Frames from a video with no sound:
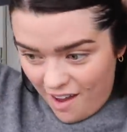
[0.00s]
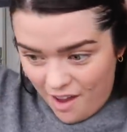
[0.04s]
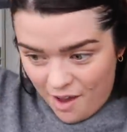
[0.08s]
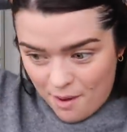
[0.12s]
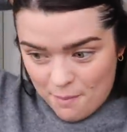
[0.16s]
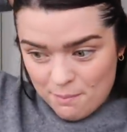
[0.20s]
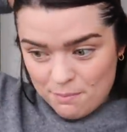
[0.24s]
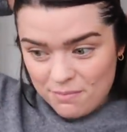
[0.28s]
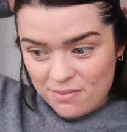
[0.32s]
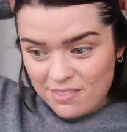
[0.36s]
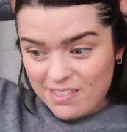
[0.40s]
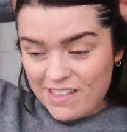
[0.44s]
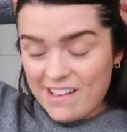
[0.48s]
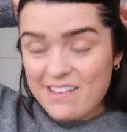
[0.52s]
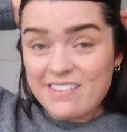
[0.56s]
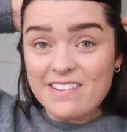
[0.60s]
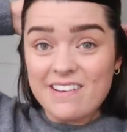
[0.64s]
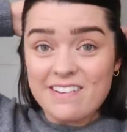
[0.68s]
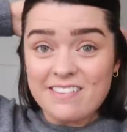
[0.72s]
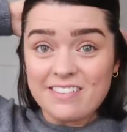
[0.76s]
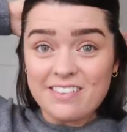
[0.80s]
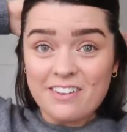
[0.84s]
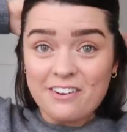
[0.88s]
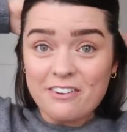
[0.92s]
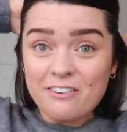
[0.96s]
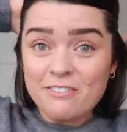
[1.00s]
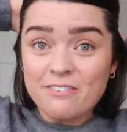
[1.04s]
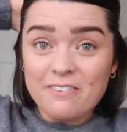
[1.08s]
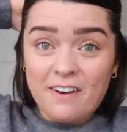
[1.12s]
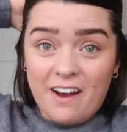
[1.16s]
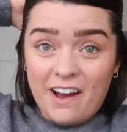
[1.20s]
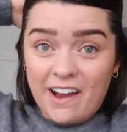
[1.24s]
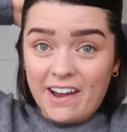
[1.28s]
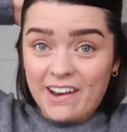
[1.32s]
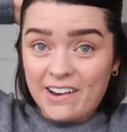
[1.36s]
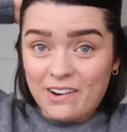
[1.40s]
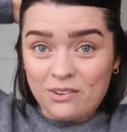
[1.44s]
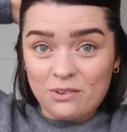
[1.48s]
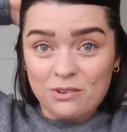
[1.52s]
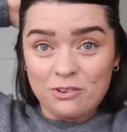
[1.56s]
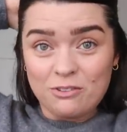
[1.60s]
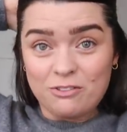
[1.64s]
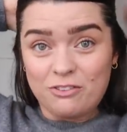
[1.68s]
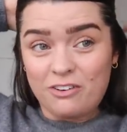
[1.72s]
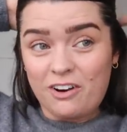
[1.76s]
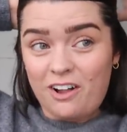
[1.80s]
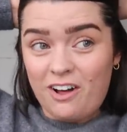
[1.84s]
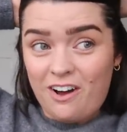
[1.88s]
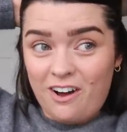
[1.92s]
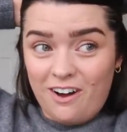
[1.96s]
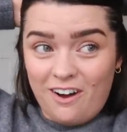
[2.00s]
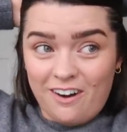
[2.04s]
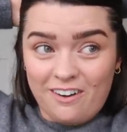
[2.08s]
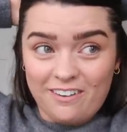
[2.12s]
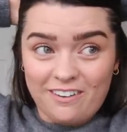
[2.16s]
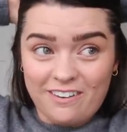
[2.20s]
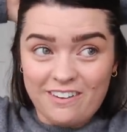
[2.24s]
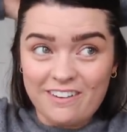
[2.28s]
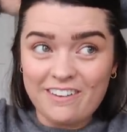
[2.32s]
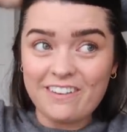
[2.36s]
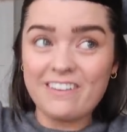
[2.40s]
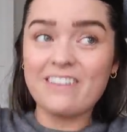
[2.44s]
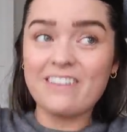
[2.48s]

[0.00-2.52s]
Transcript: This is the final vlog.